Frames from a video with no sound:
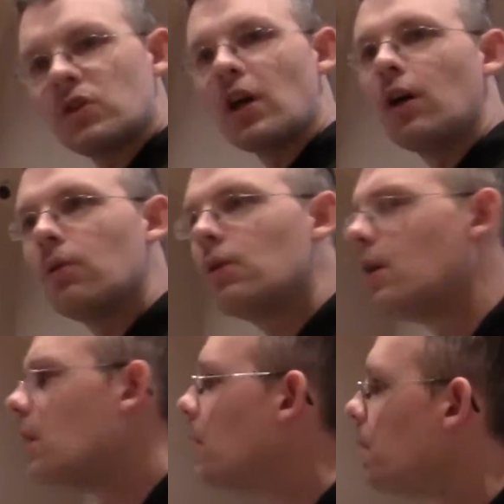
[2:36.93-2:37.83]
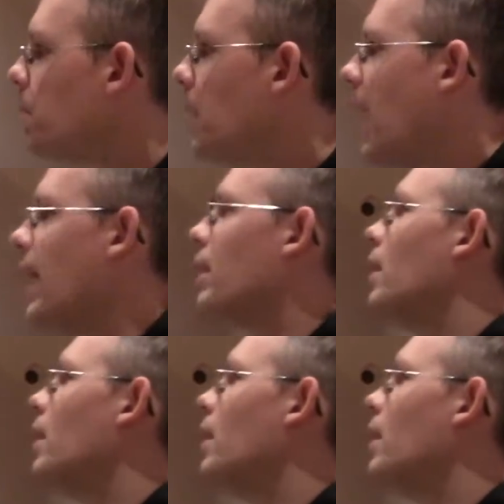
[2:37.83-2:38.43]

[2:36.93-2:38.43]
So, but